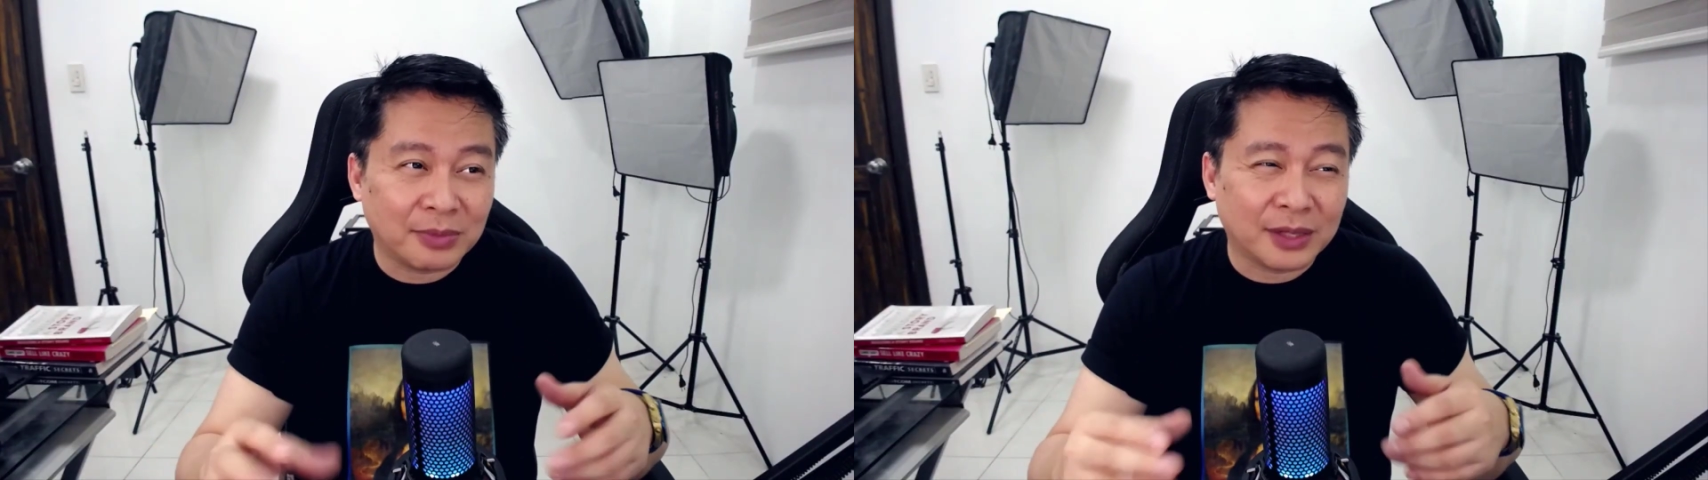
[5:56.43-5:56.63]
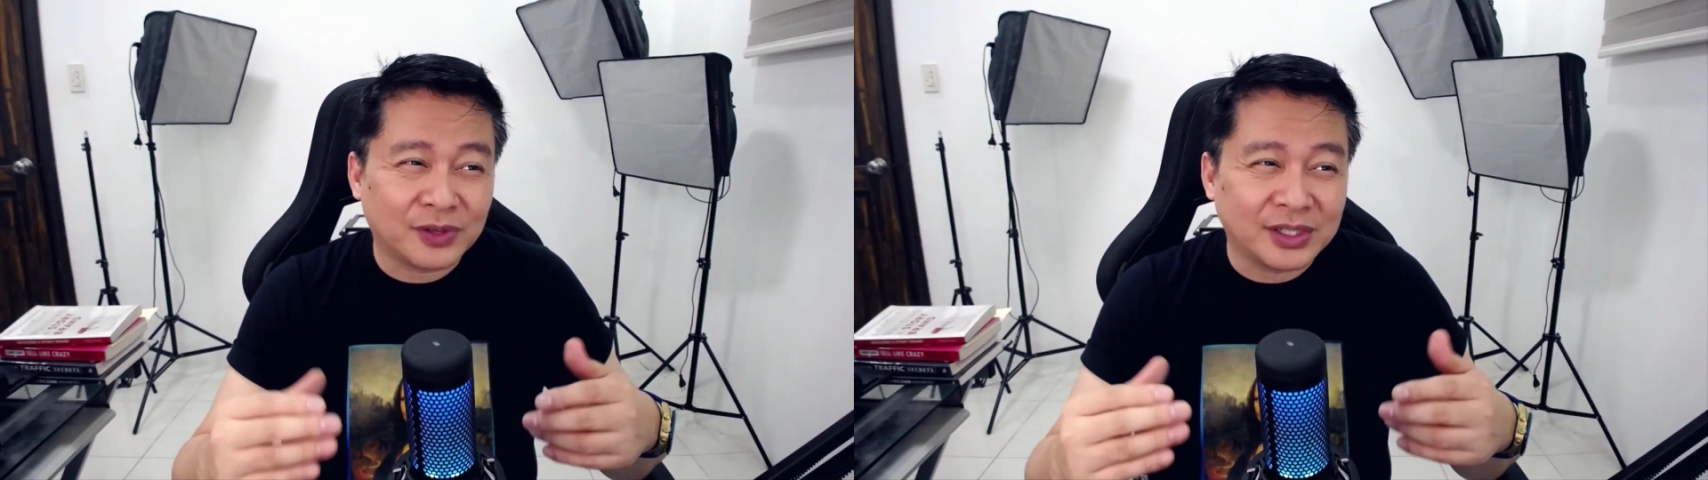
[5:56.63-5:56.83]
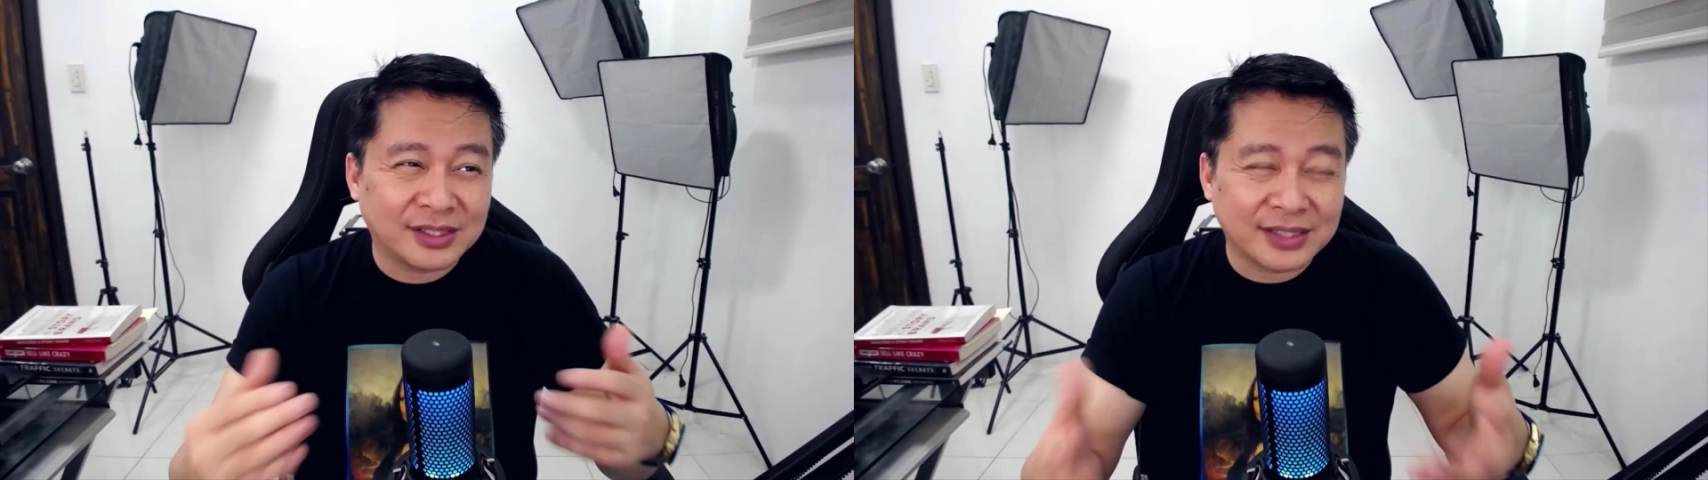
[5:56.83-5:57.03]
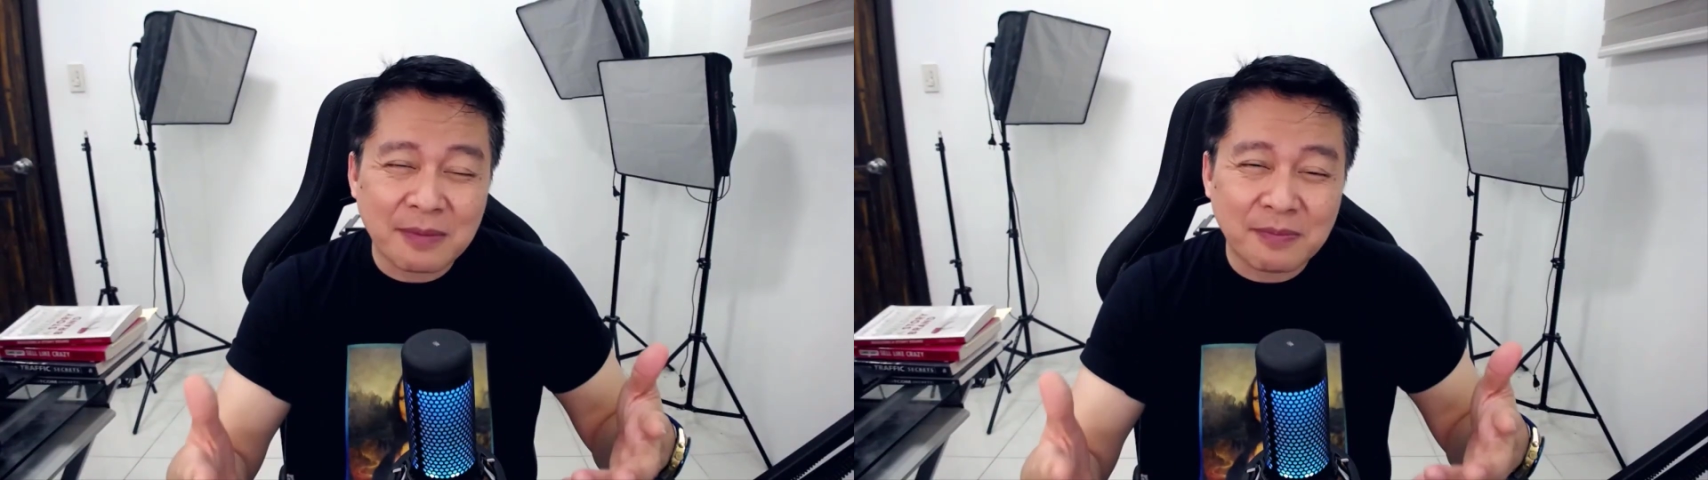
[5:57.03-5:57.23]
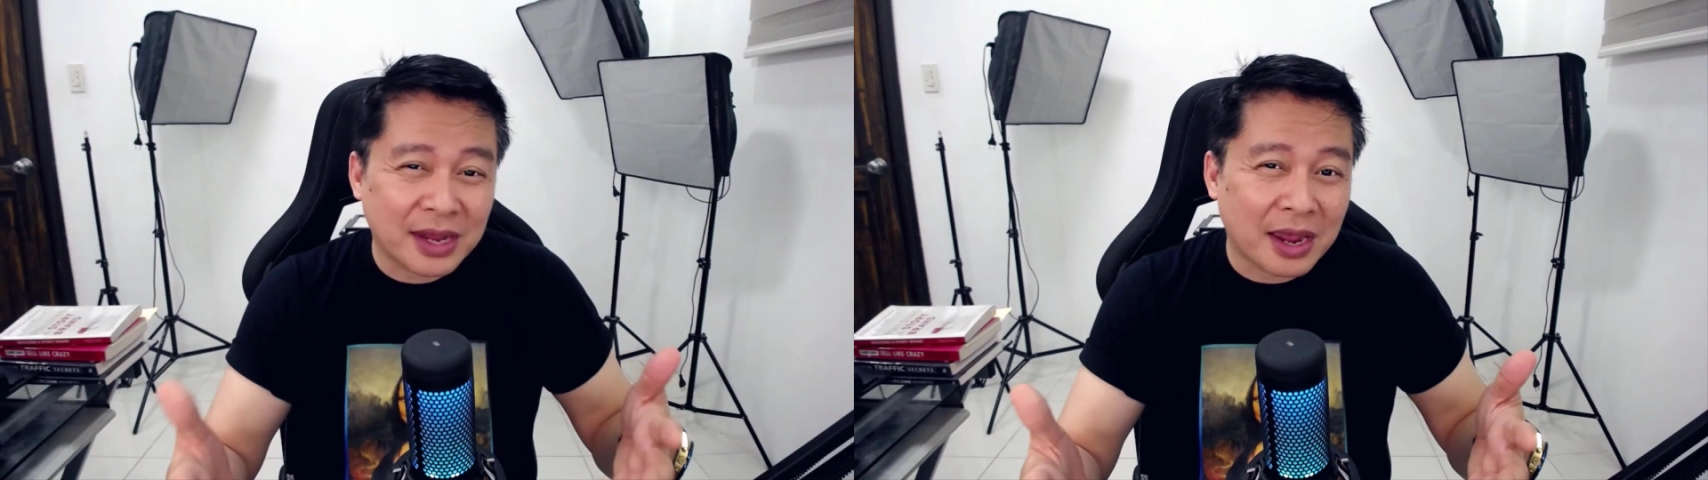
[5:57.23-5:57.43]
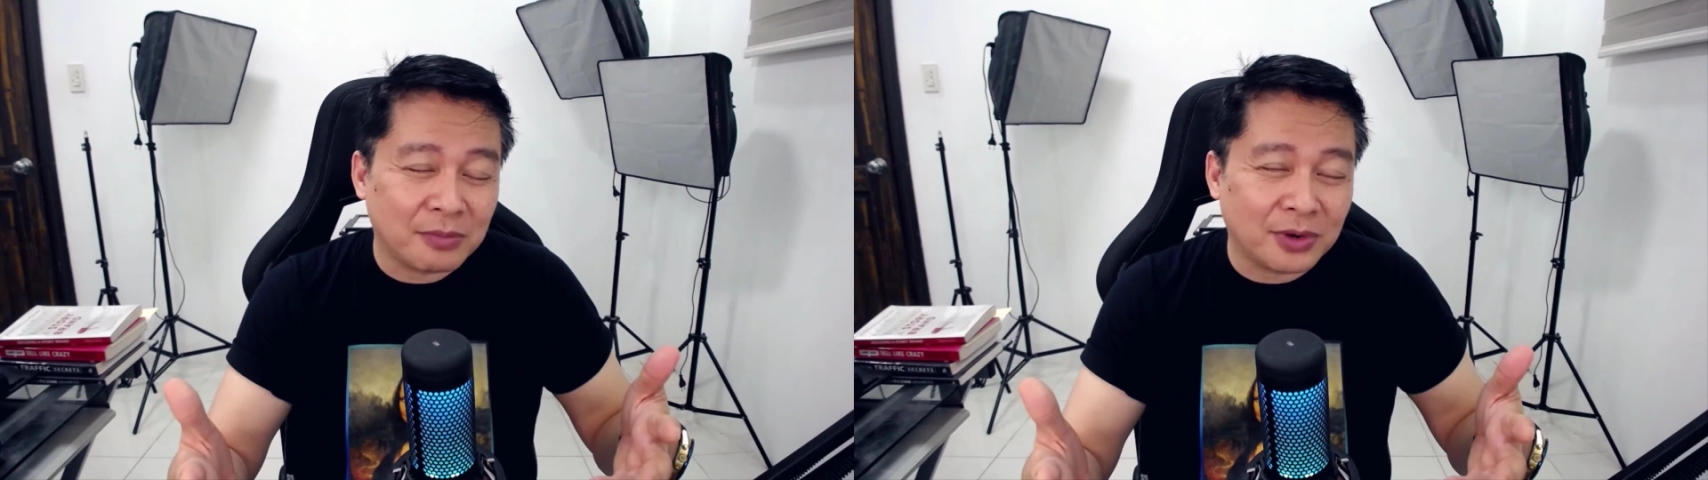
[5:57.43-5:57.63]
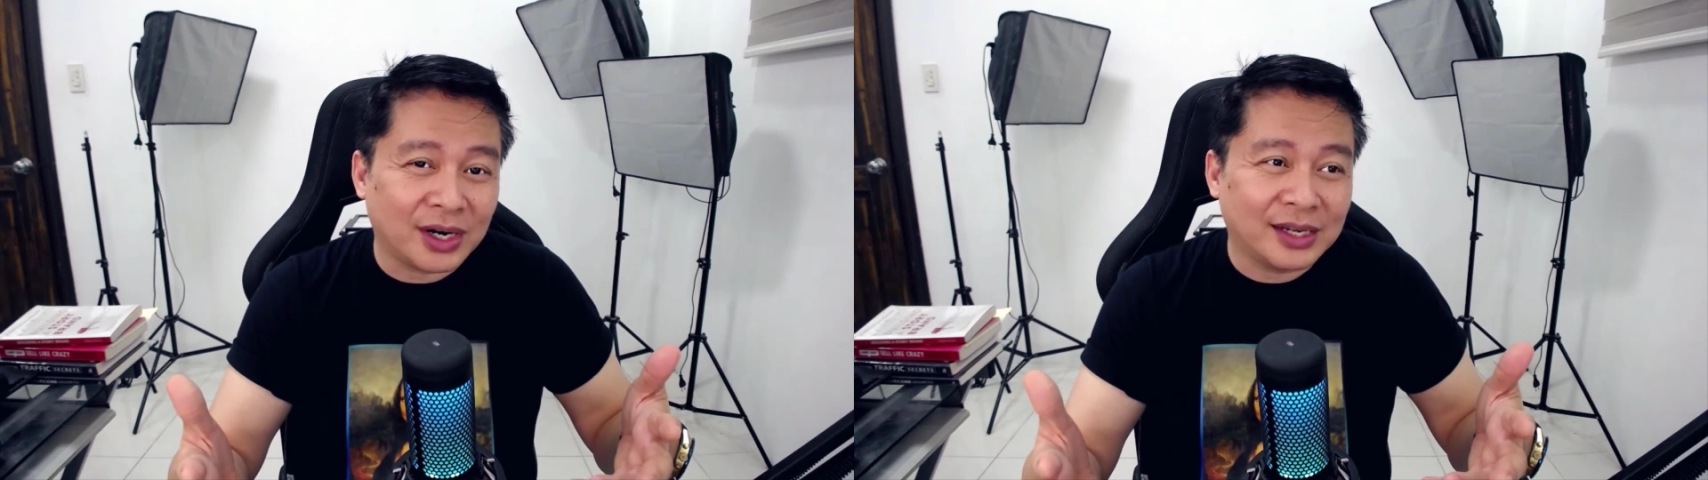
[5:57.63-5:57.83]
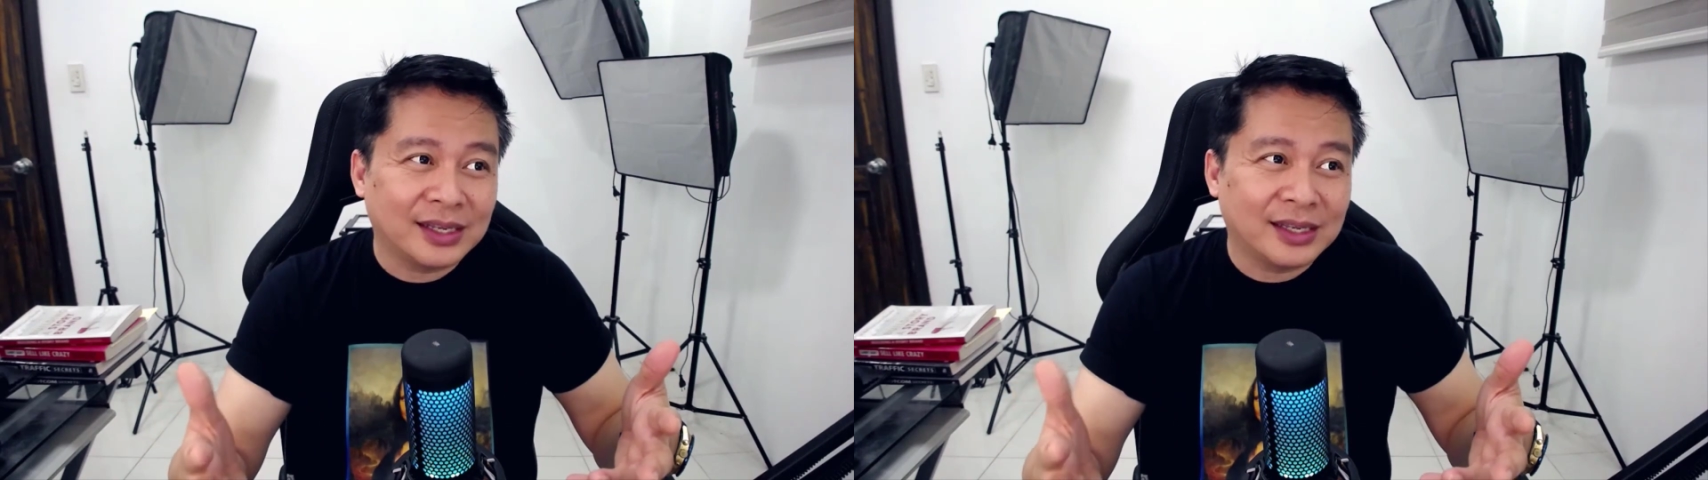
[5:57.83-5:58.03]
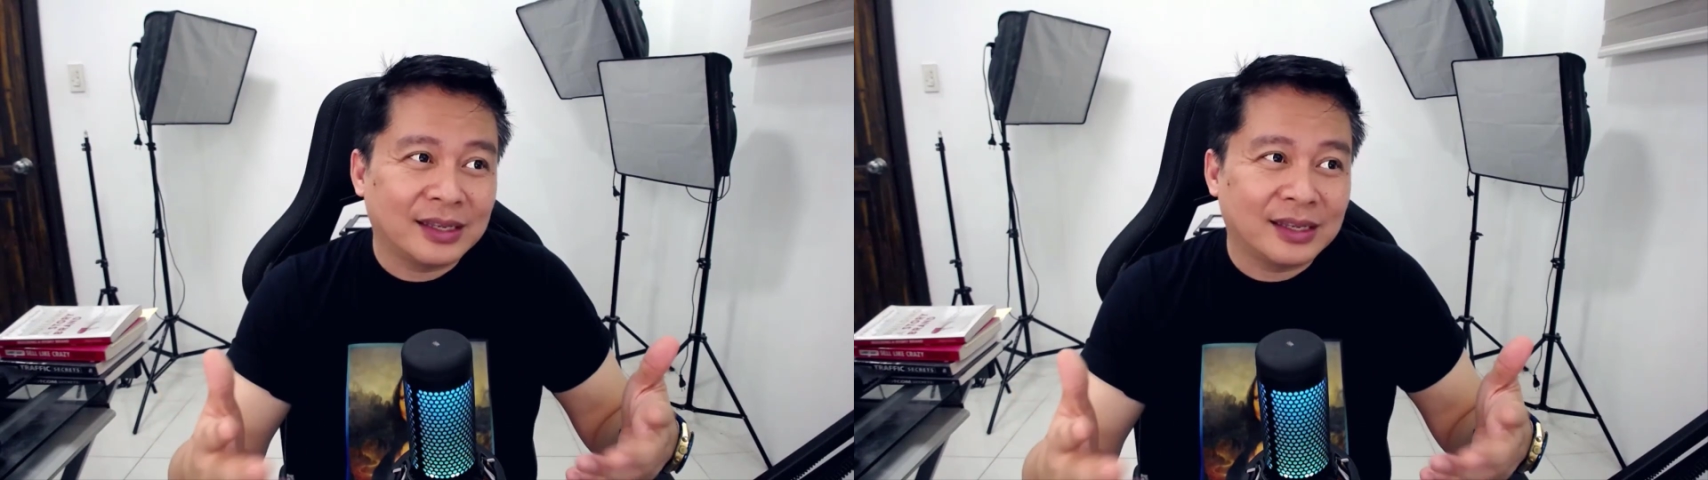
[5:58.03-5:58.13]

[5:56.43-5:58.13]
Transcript: But for snap camera,